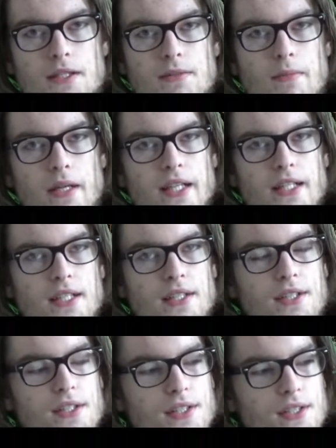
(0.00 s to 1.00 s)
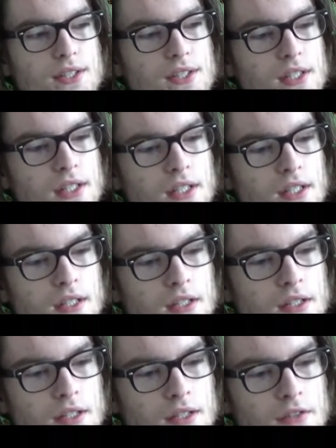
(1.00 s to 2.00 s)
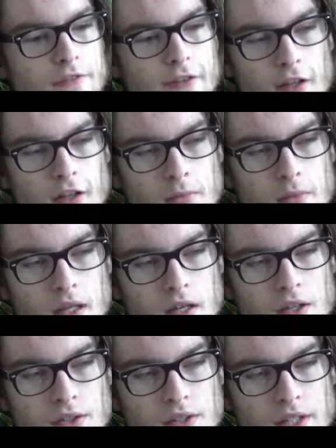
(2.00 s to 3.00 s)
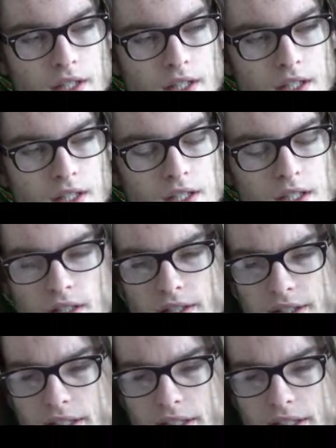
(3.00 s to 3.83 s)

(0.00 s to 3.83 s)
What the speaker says: made his film on I